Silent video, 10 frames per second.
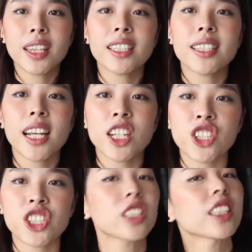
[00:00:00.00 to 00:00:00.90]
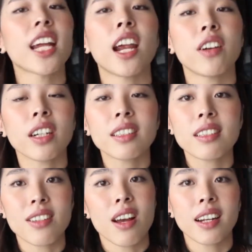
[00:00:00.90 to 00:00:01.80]
these Asian
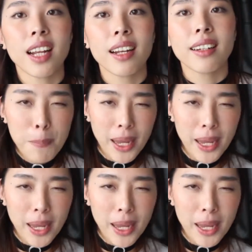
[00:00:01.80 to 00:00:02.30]
characters on it.